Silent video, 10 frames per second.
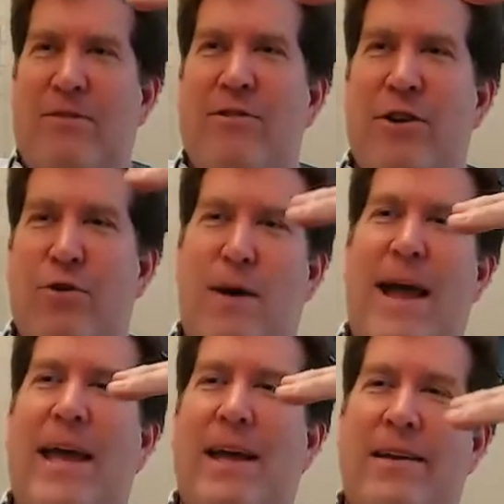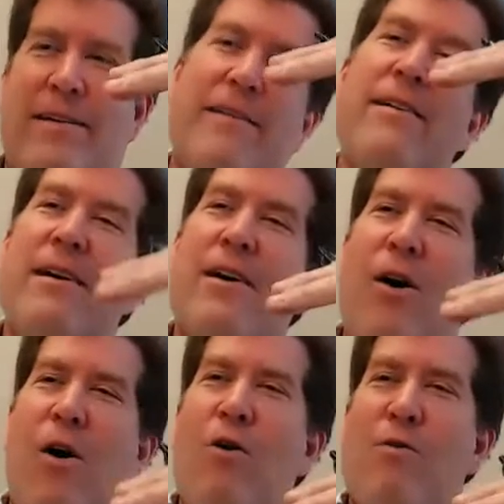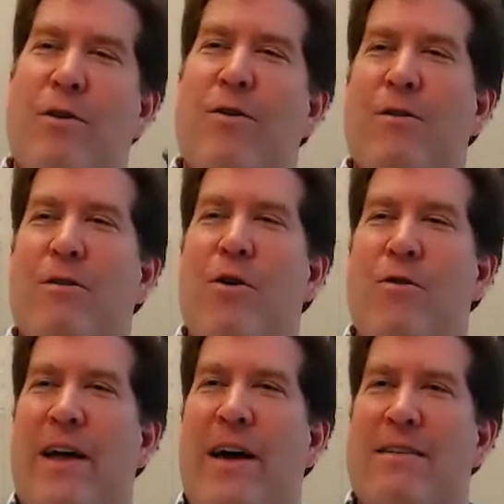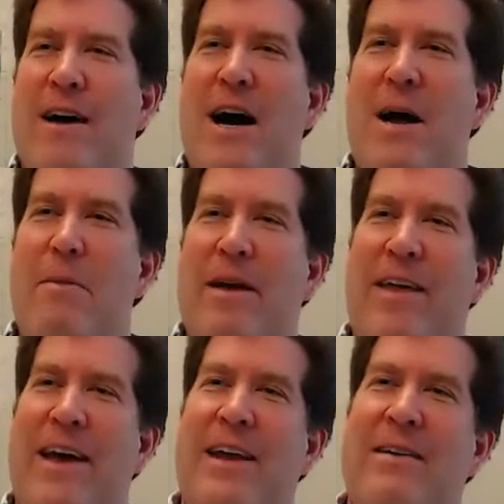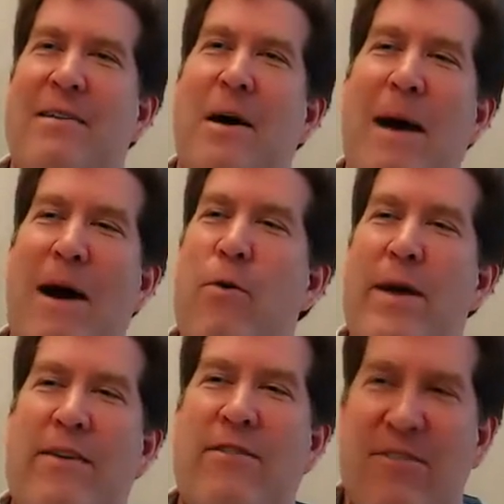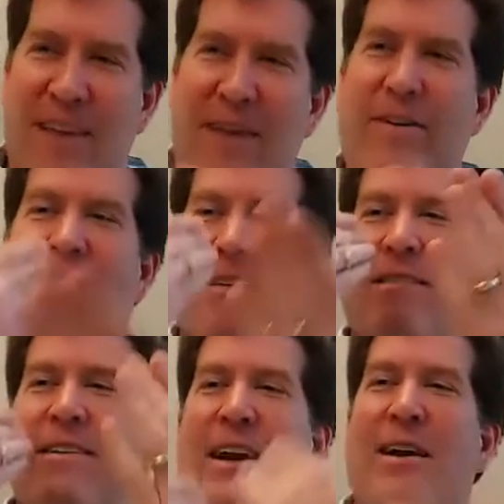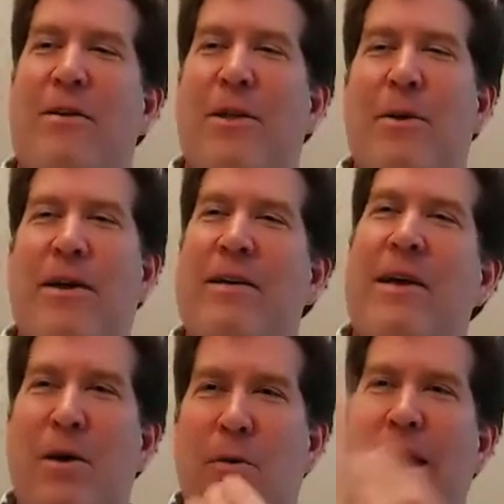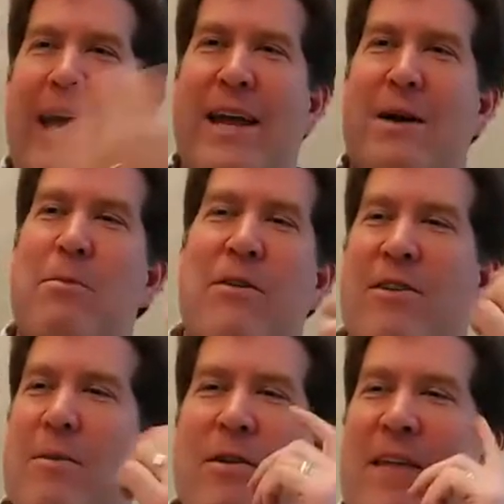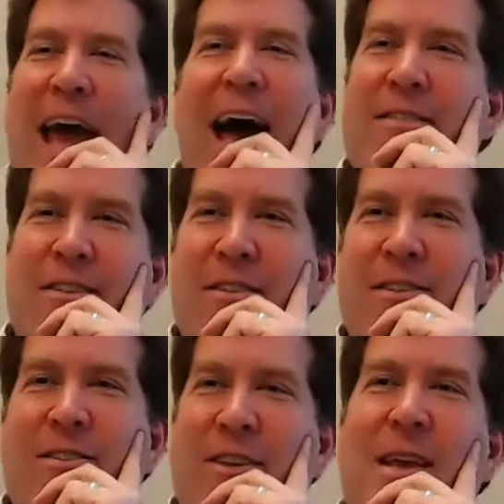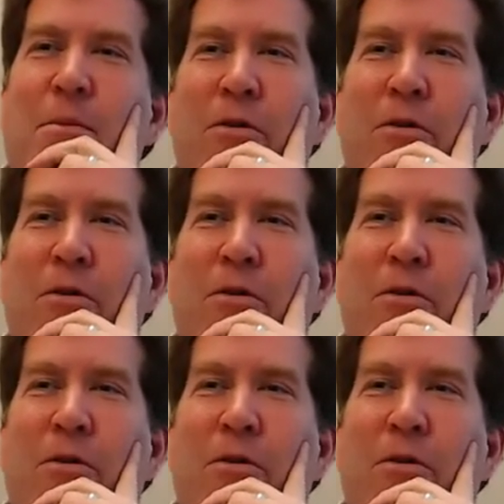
degrade over that time, and then about week 7, you know, then we hit them with something they hadn't seen